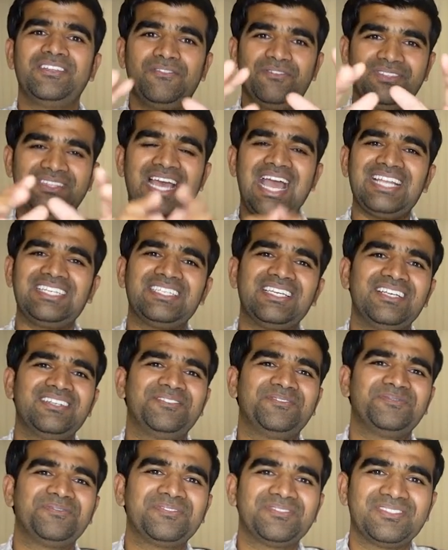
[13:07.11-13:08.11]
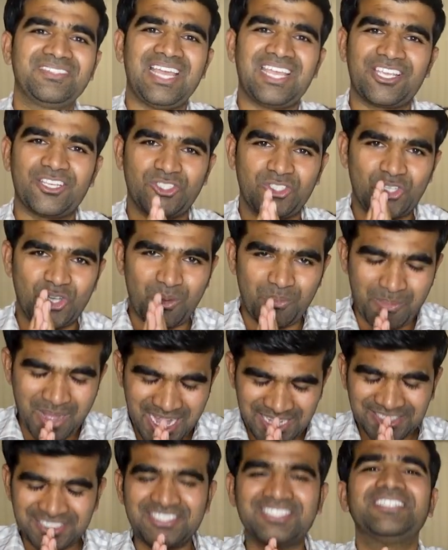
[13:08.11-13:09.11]
With that Thank you so
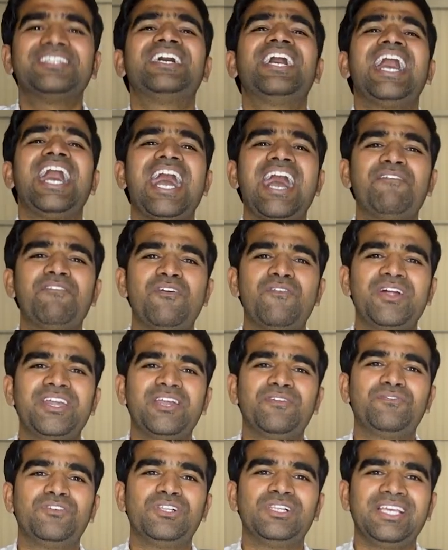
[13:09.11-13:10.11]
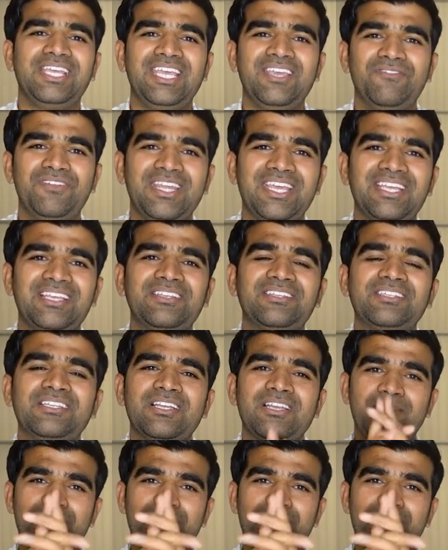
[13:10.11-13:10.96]
much. Have a wonderful evening.